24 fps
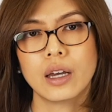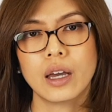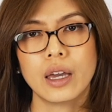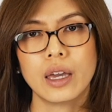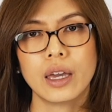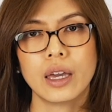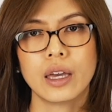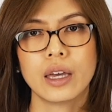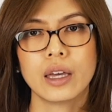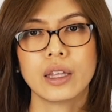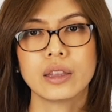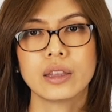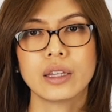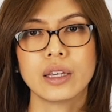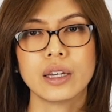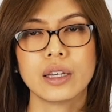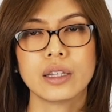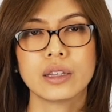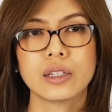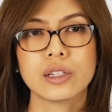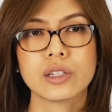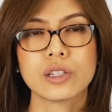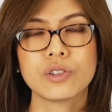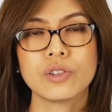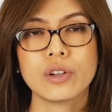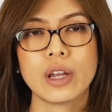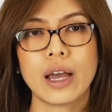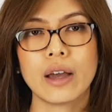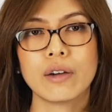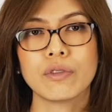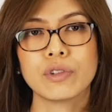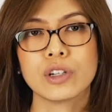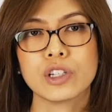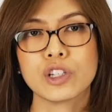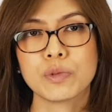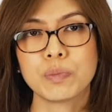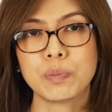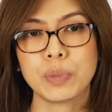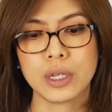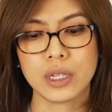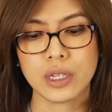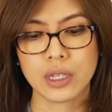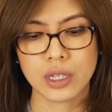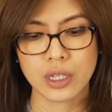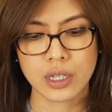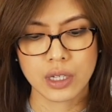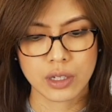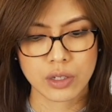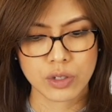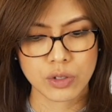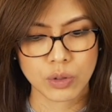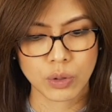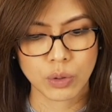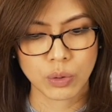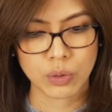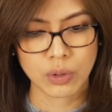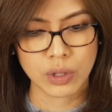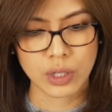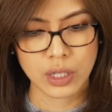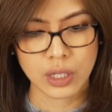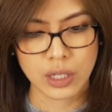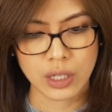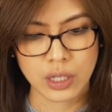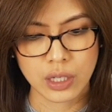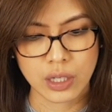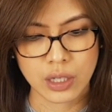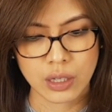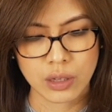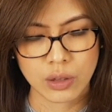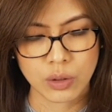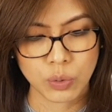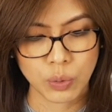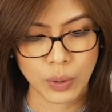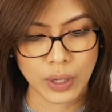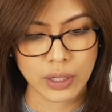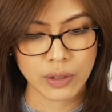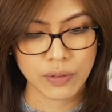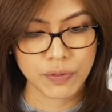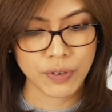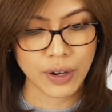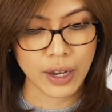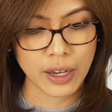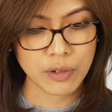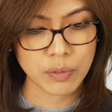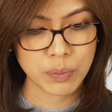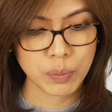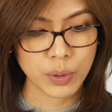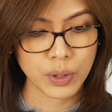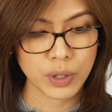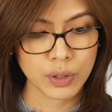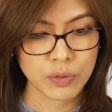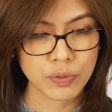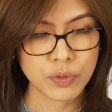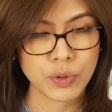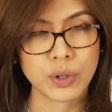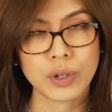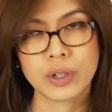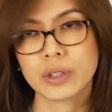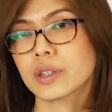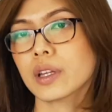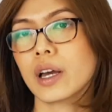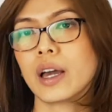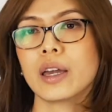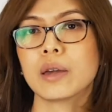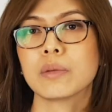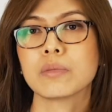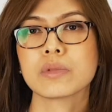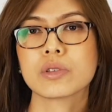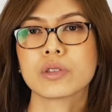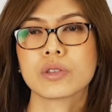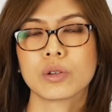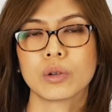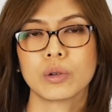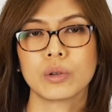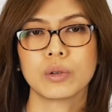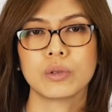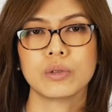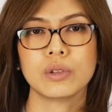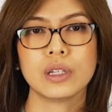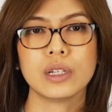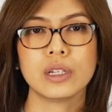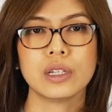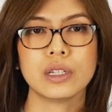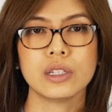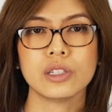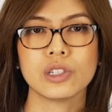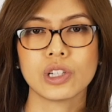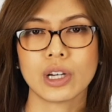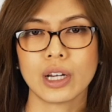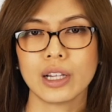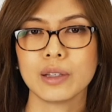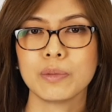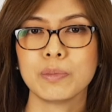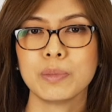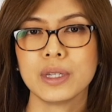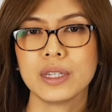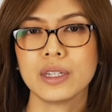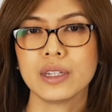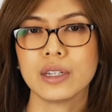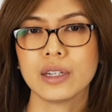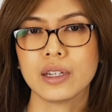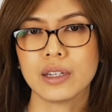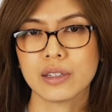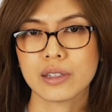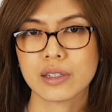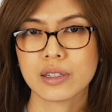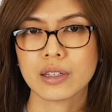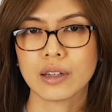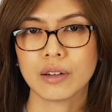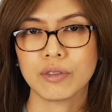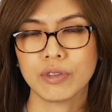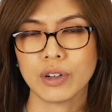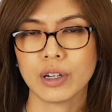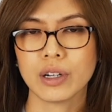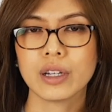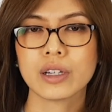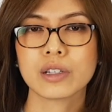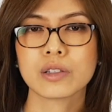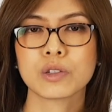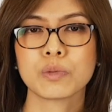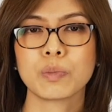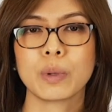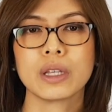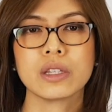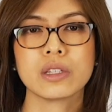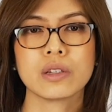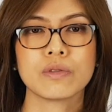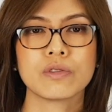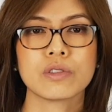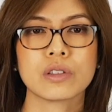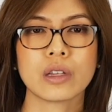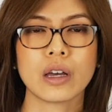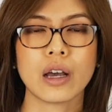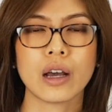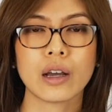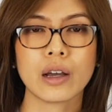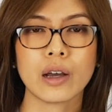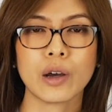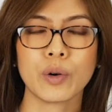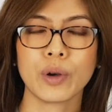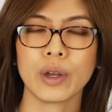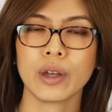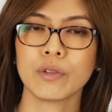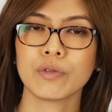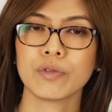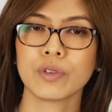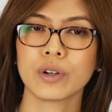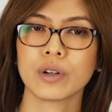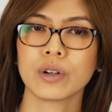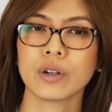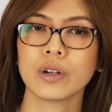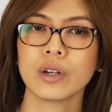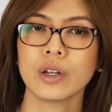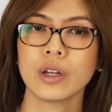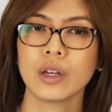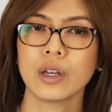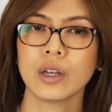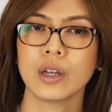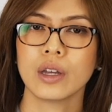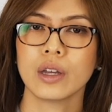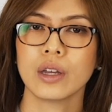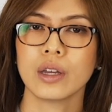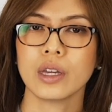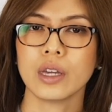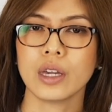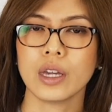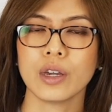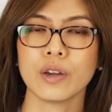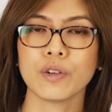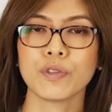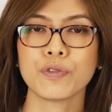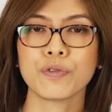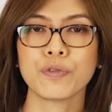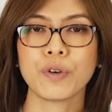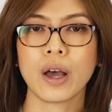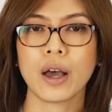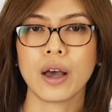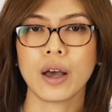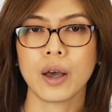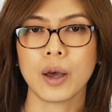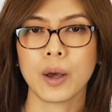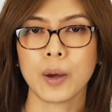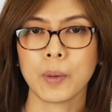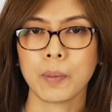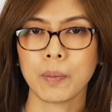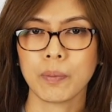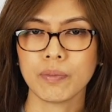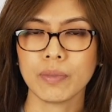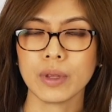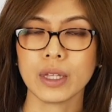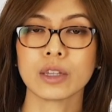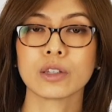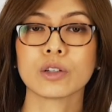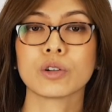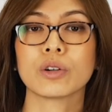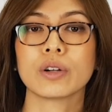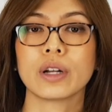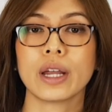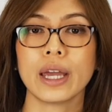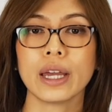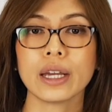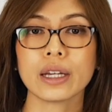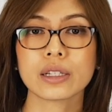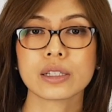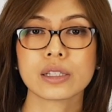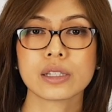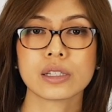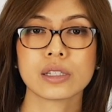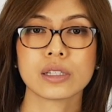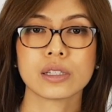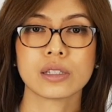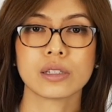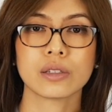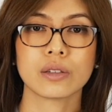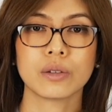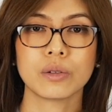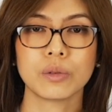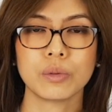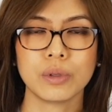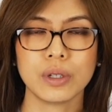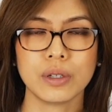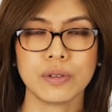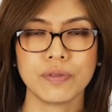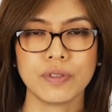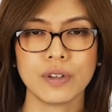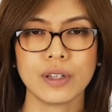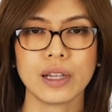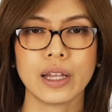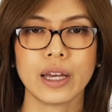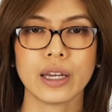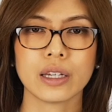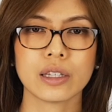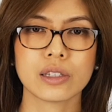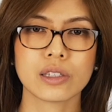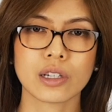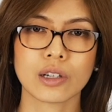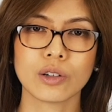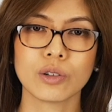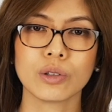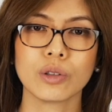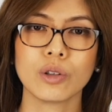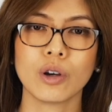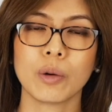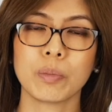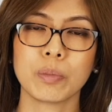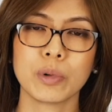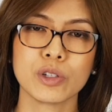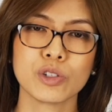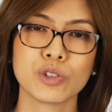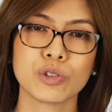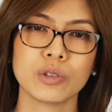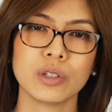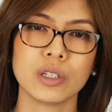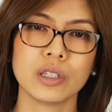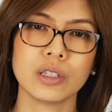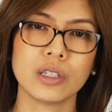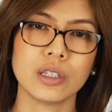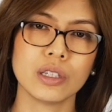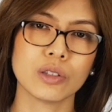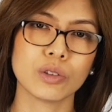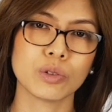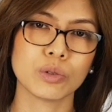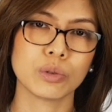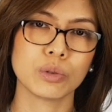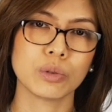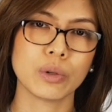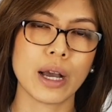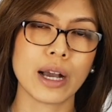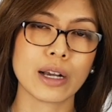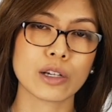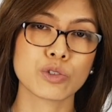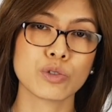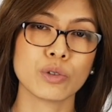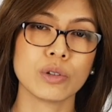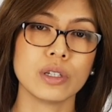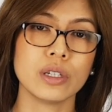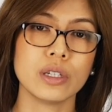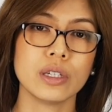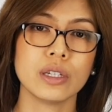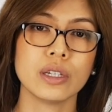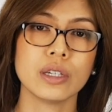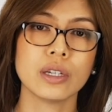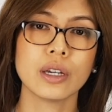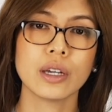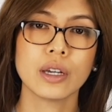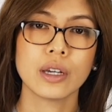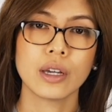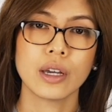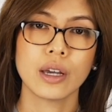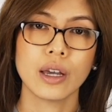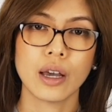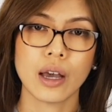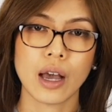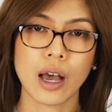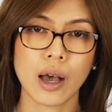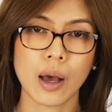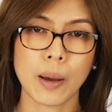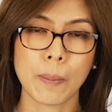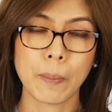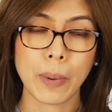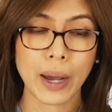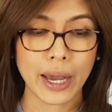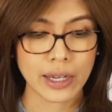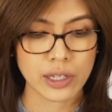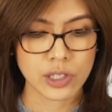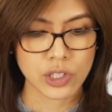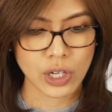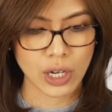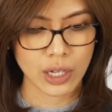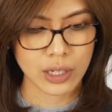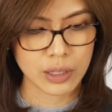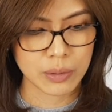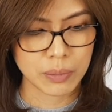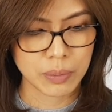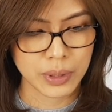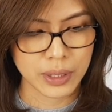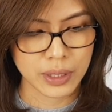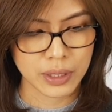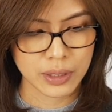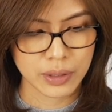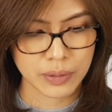and the industry average PE is only 25.4 times. So really, Jollibee is a very expensive stock. However, if it corrects, we feel like it's a good opportunity to actually buy Jollibee.